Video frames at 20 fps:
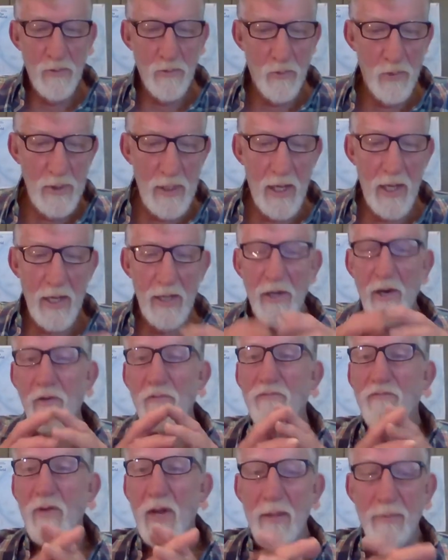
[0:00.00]
We light our
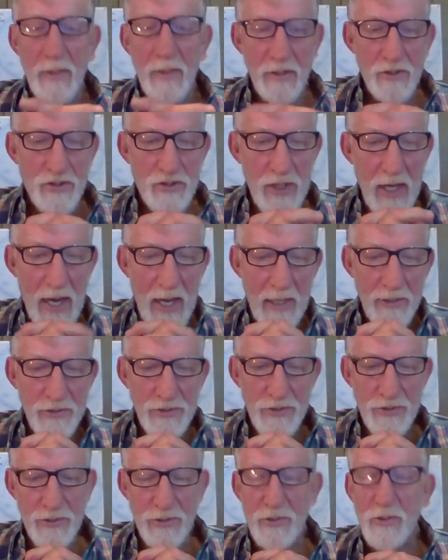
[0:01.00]
flaming
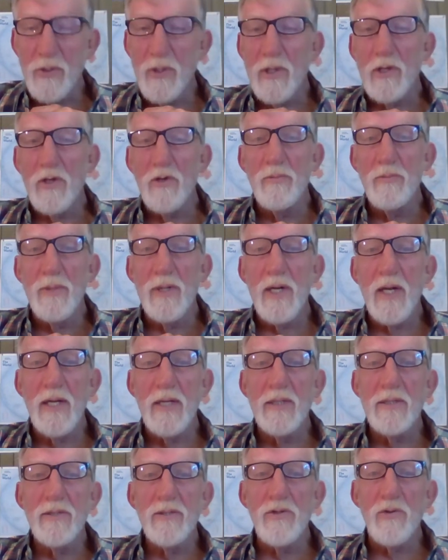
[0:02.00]
chalice to
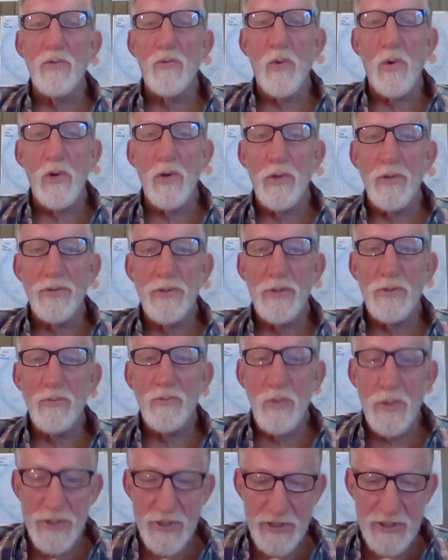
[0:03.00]
illuminate the world
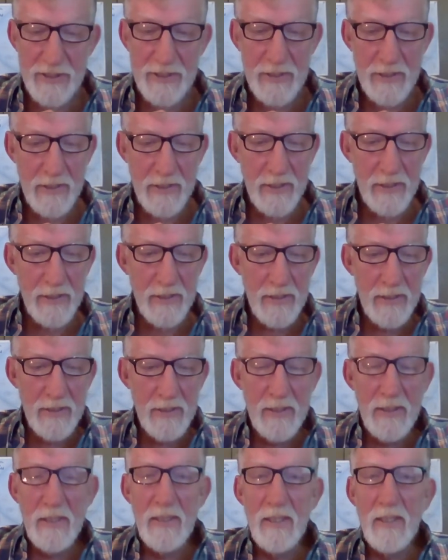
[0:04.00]
we seek.
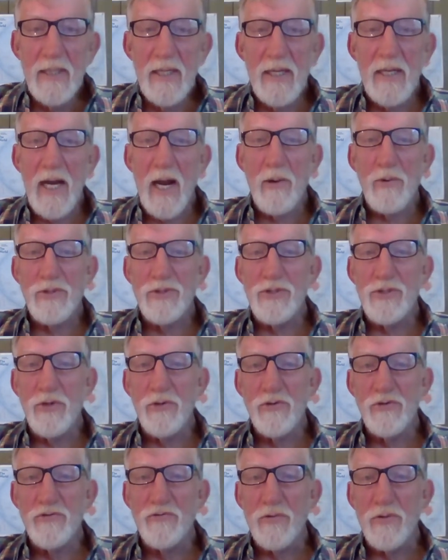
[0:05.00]
In our
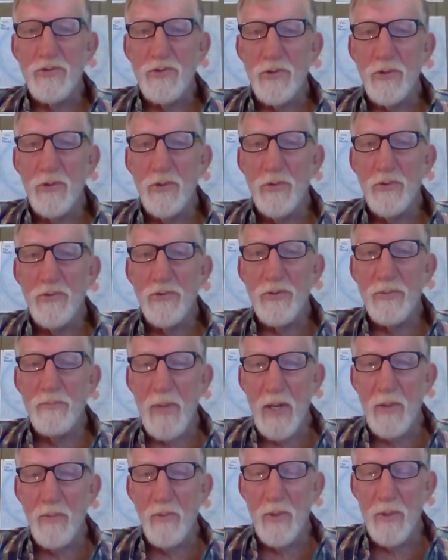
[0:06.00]
search for truth,
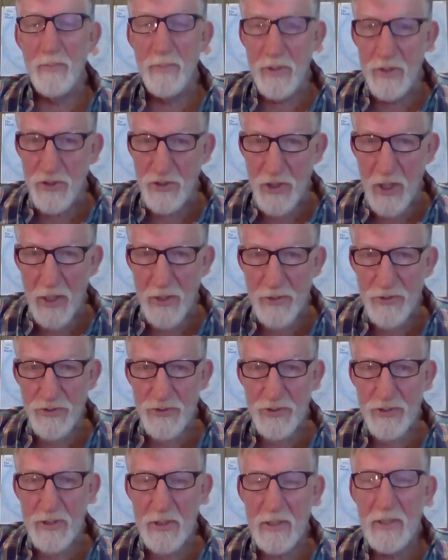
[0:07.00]
may we be
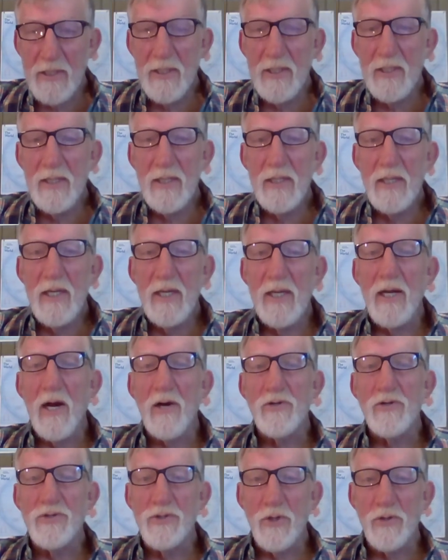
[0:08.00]
just. In
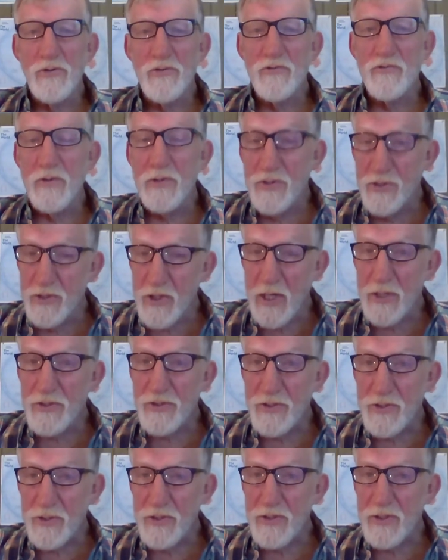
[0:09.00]
our search for
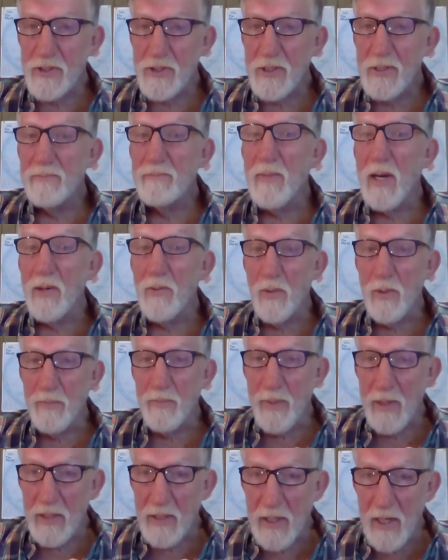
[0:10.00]
justice, may we
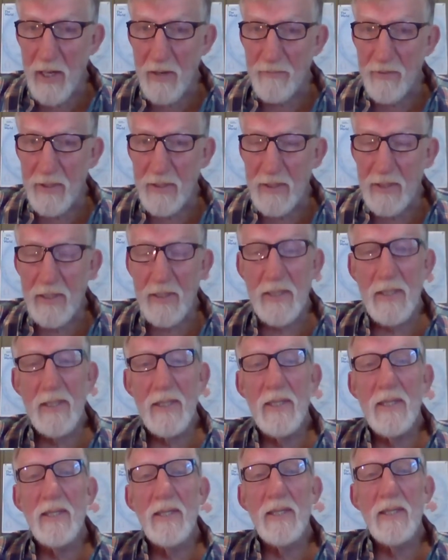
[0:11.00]
be loving.
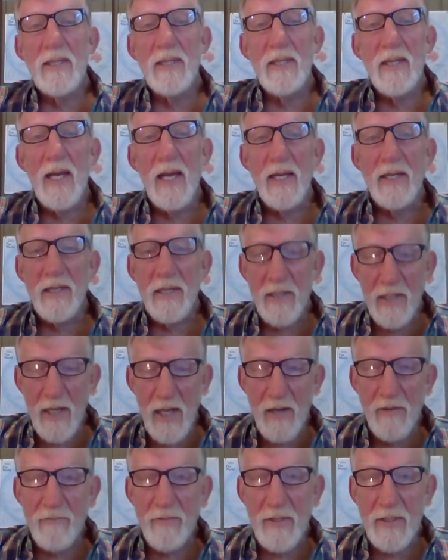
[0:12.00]
And in
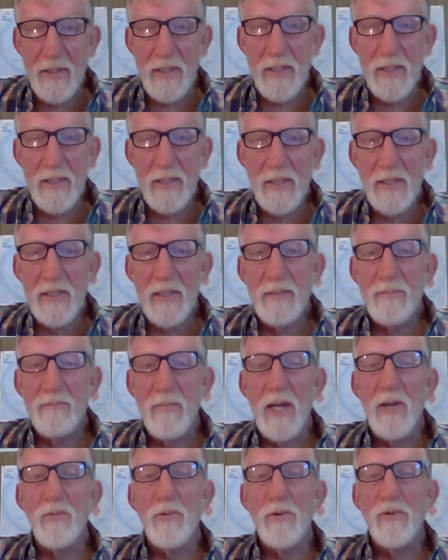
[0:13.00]
loving,
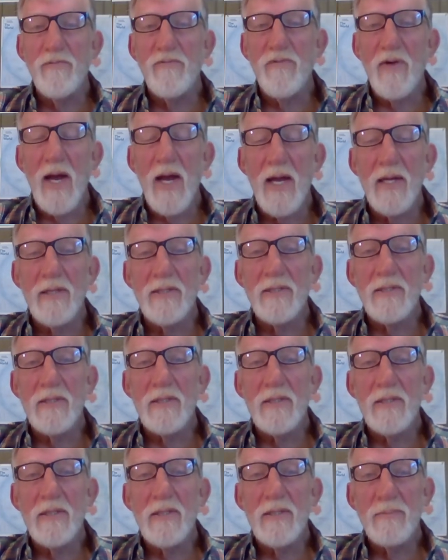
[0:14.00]
may we find
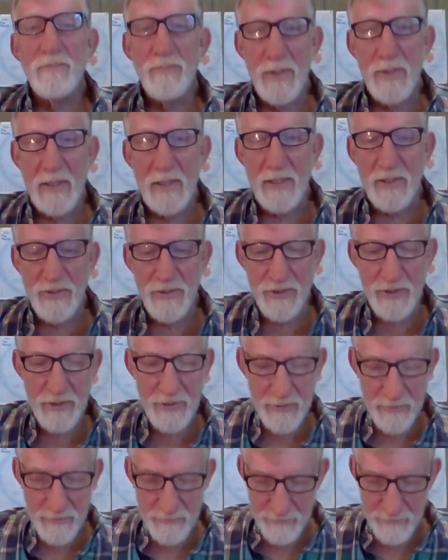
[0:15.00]
peace.